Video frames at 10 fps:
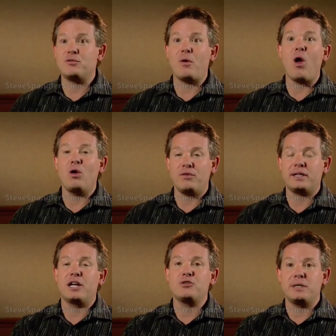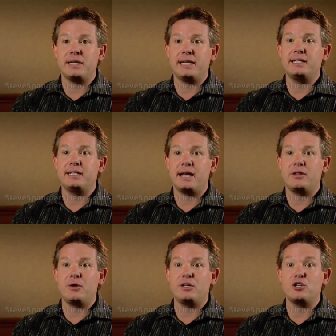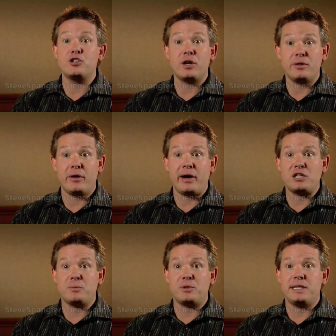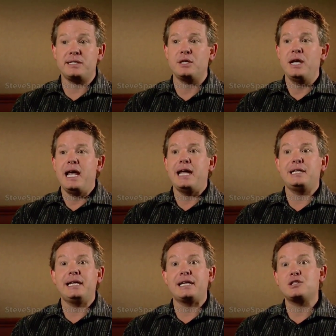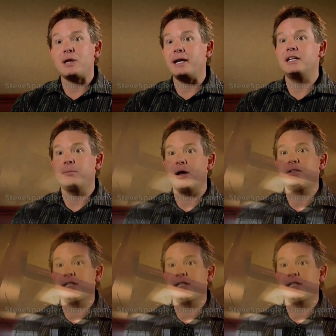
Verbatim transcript: from all over the country to get together and to share their expertise and to get excited about